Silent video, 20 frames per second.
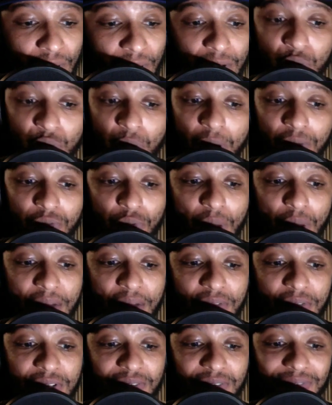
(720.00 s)
12
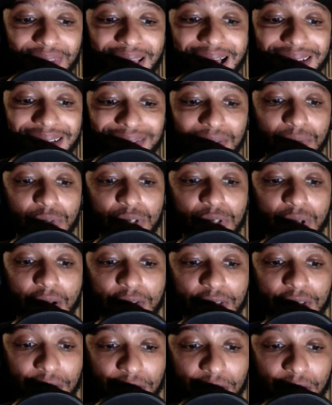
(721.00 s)
drivers have locked
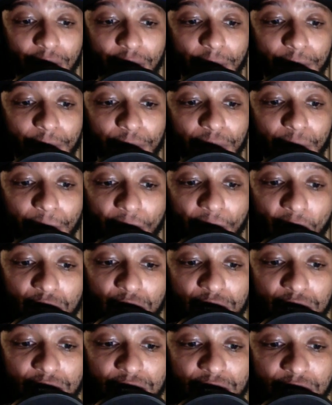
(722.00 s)
themselves into the
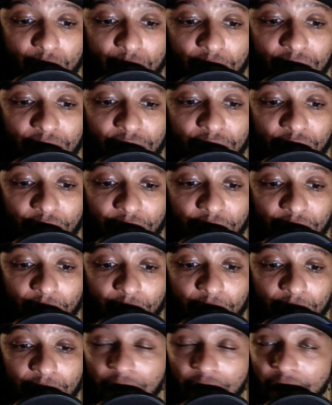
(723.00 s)
postseason with a
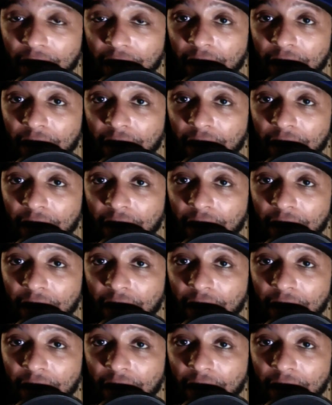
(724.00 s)
victory.